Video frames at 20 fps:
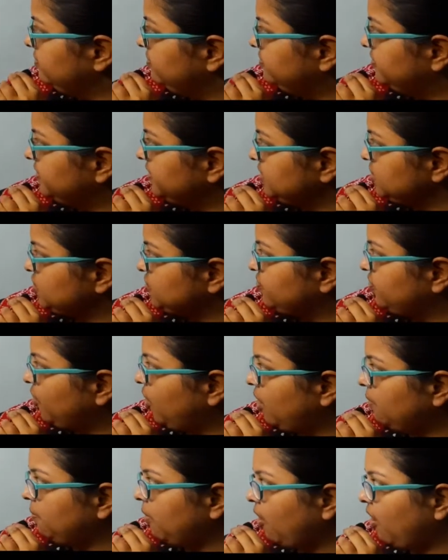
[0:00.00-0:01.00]
first
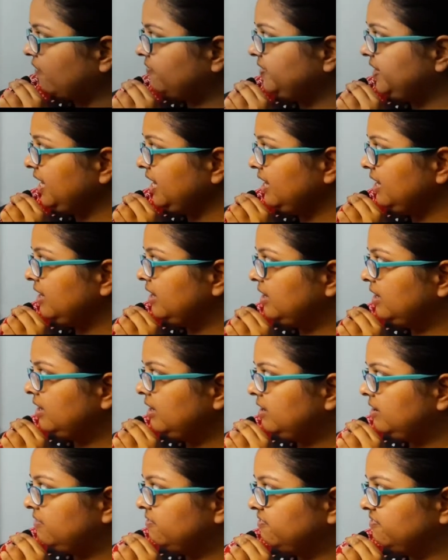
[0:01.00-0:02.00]
form of the
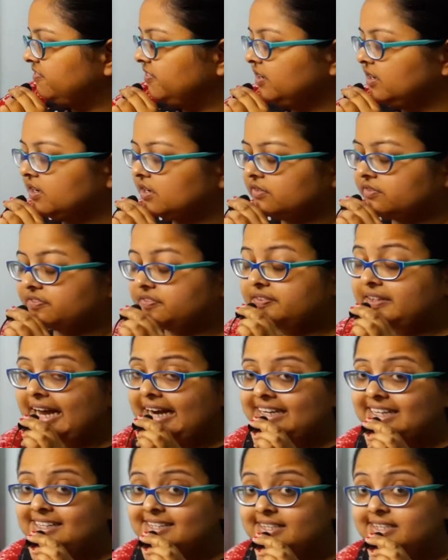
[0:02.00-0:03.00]
verb,
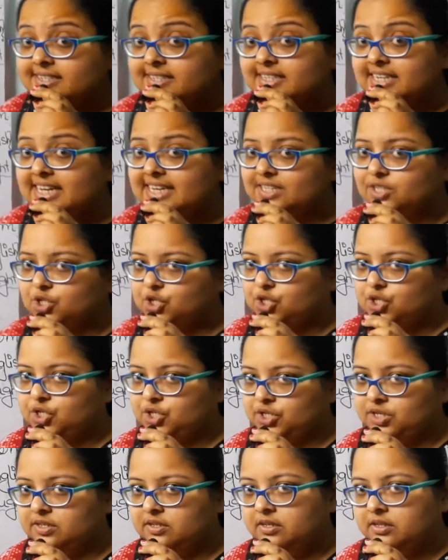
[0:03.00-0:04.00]
that is
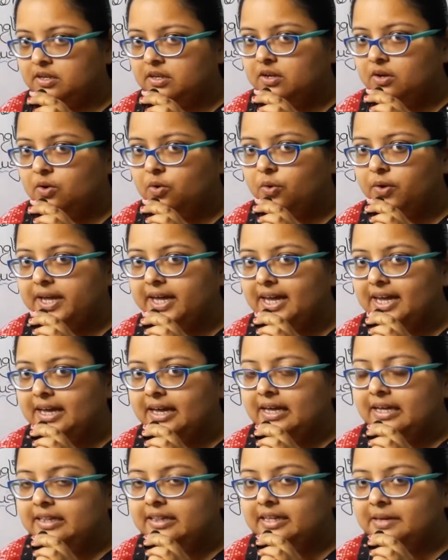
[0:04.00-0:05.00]
teach. Okay,
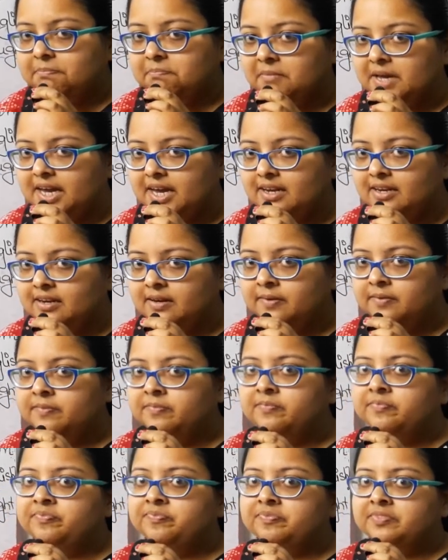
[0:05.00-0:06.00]
the main
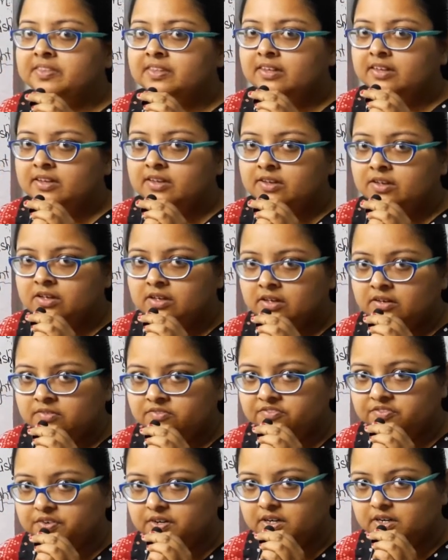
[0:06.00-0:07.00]

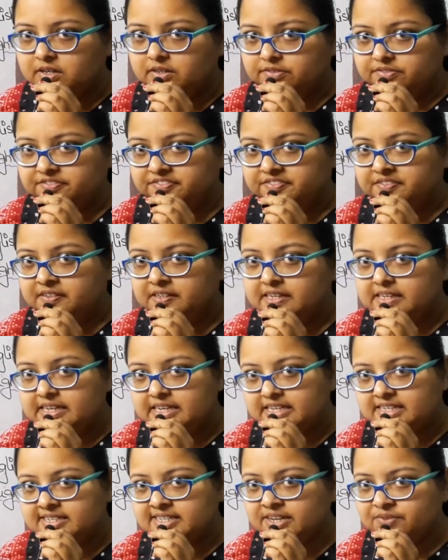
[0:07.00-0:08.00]
verb,
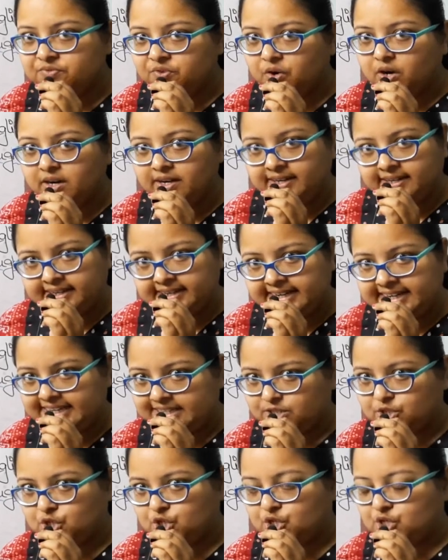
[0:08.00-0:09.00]
easy word
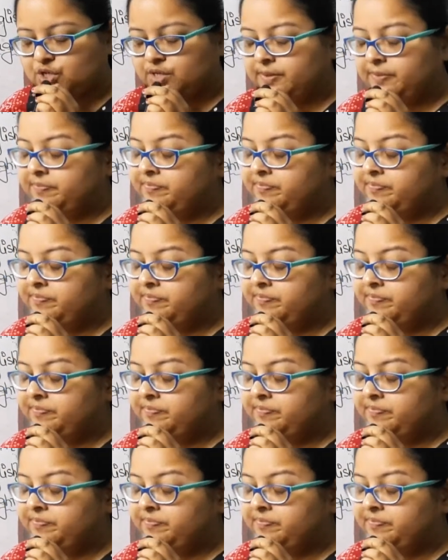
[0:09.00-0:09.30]
teach,